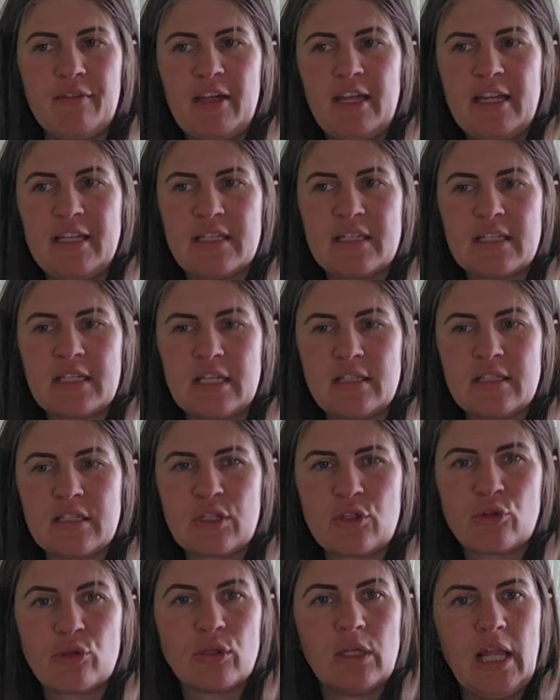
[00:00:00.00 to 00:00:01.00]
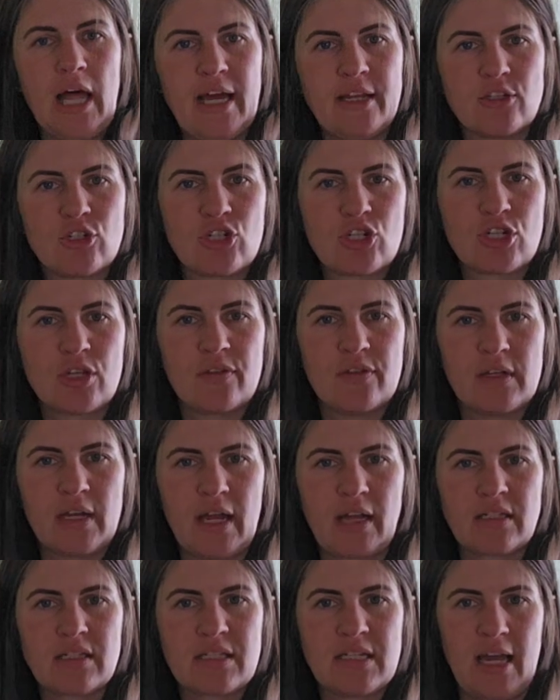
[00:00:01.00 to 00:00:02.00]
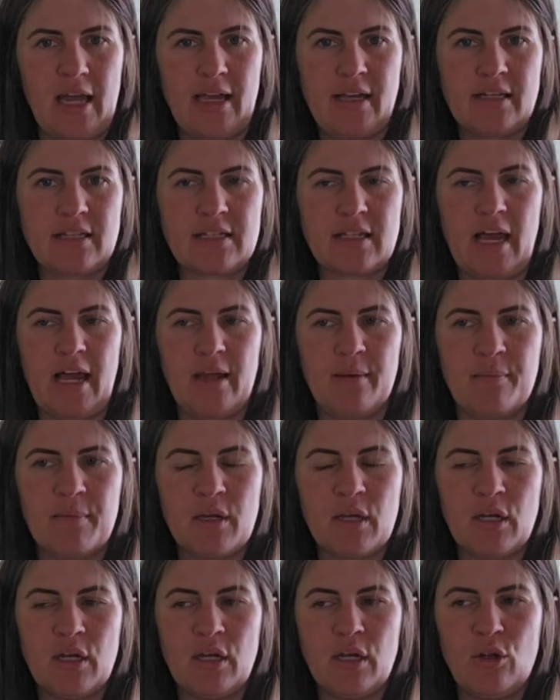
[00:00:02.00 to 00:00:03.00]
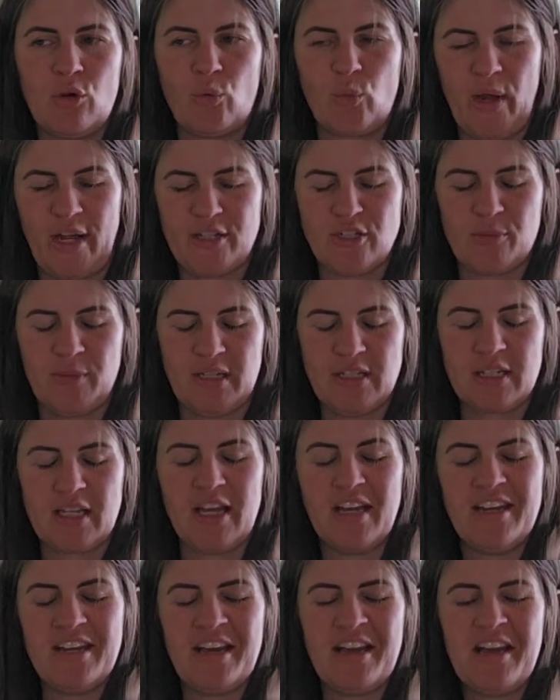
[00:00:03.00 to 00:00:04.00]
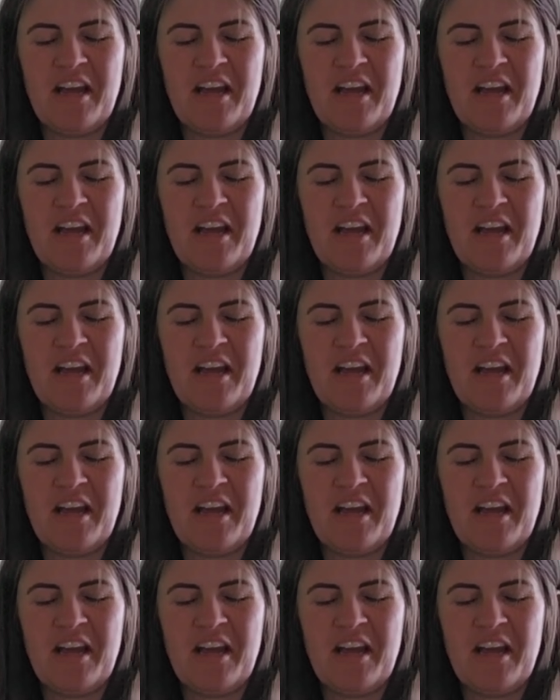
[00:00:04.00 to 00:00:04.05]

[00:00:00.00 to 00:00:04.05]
then it sits through lunch the next day because I'm regimented.